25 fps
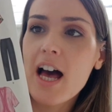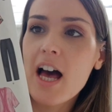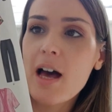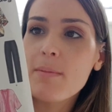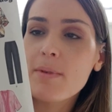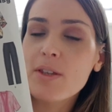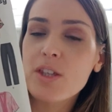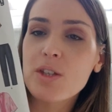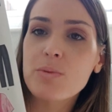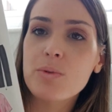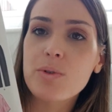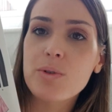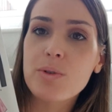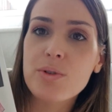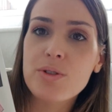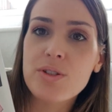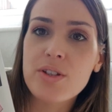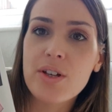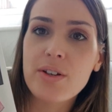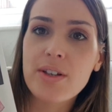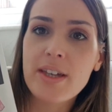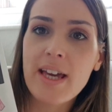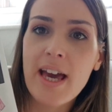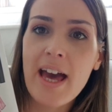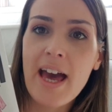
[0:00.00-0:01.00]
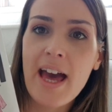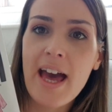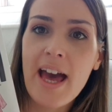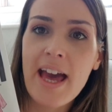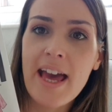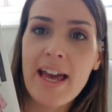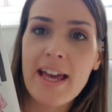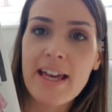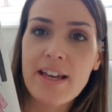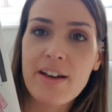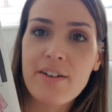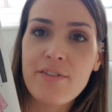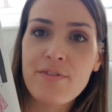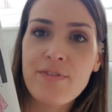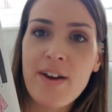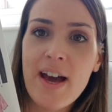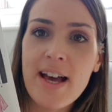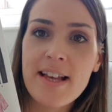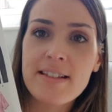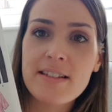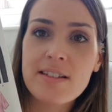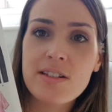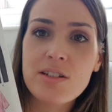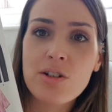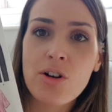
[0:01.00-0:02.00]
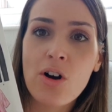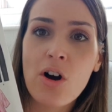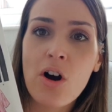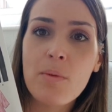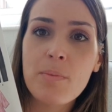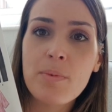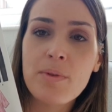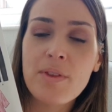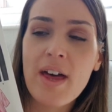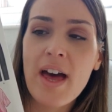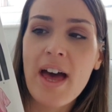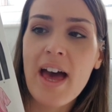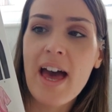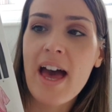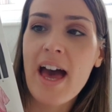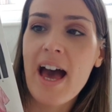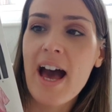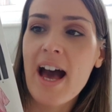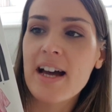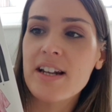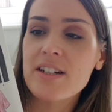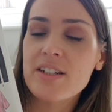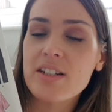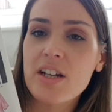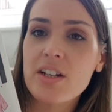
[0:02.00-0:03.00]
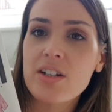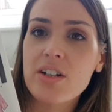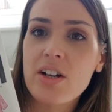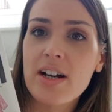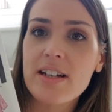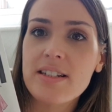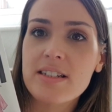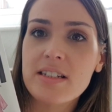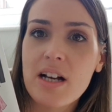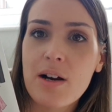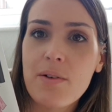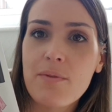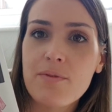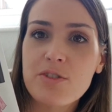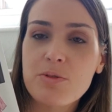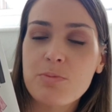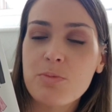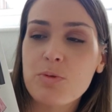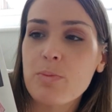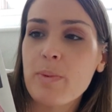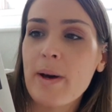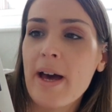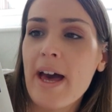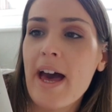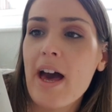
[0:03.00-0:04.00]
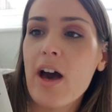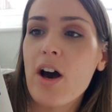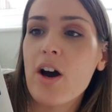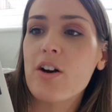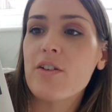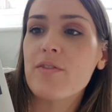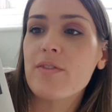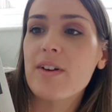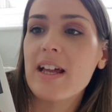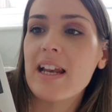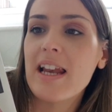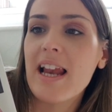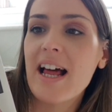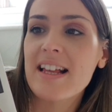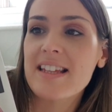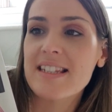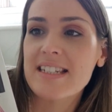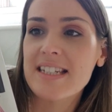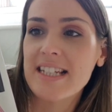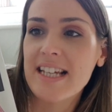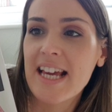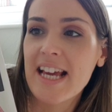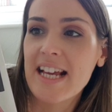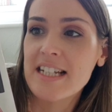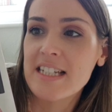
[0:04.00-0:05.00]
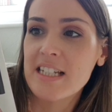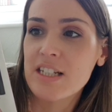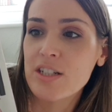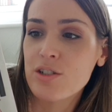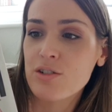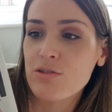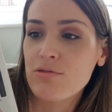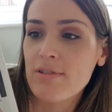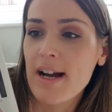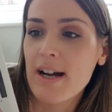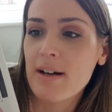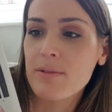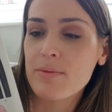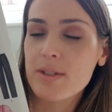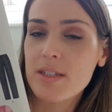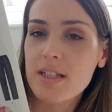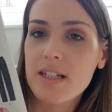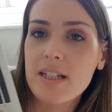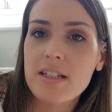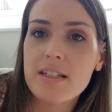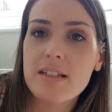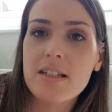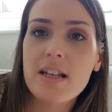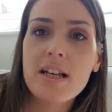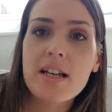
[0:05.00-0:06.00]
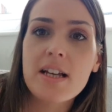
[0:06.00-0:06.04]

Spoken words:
You also get a vest top there and a nice comfortable pair of elasticated trousers.